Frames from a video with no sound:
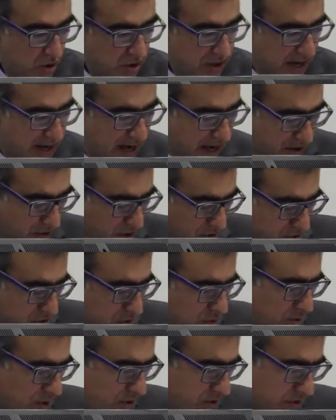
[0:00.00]
Okay, I
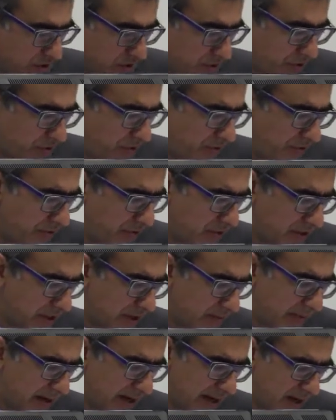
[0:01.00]
also was curious
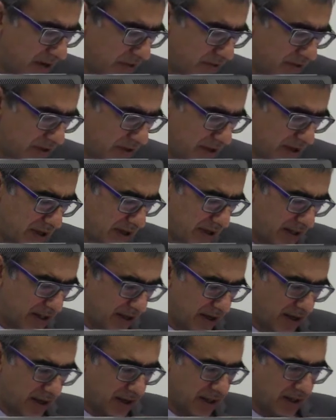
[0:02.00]
about
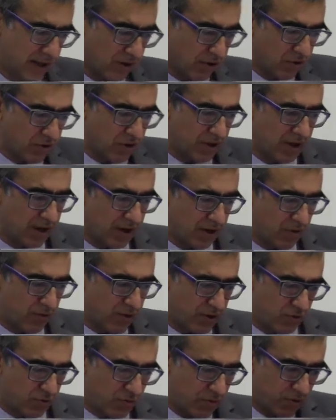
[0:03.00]

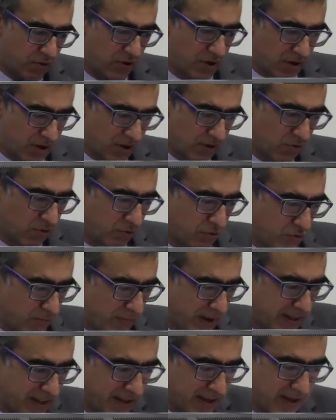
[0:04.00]
when you
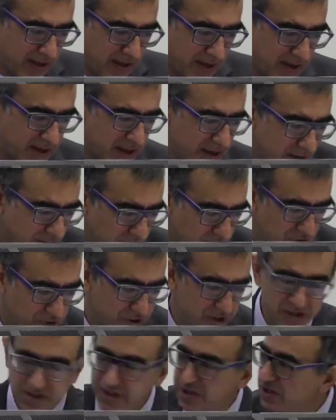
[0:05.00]
made the
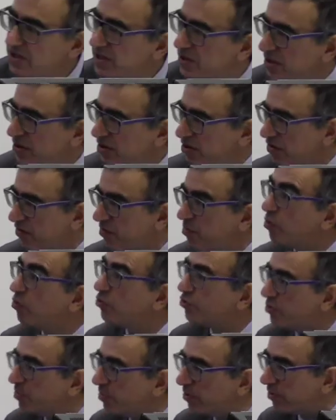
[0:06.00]
consistency of
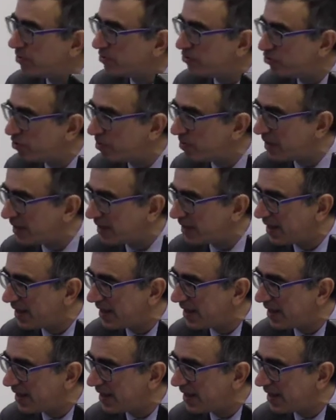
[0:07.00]
multiple UML